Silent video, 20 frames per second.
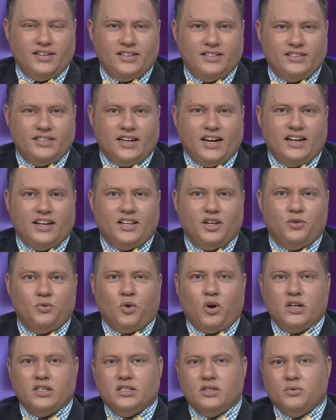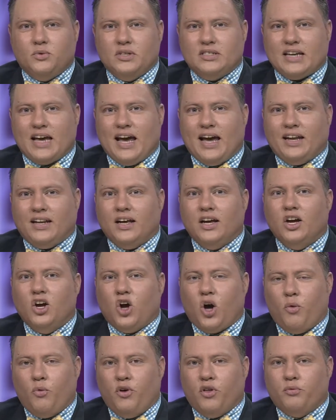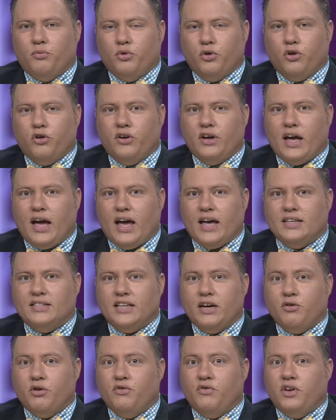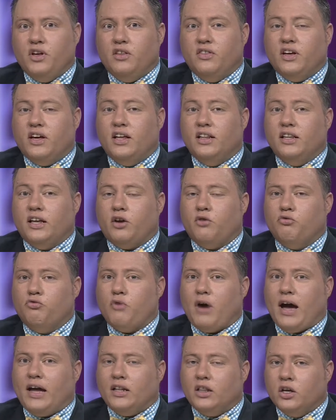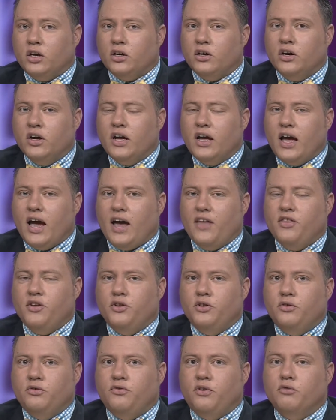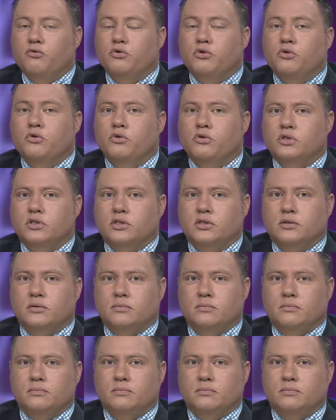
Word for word: Tonight, Clint Watson was at Commonwealth Brewery as they revealed the Kalik Radler and the new Fayrouz.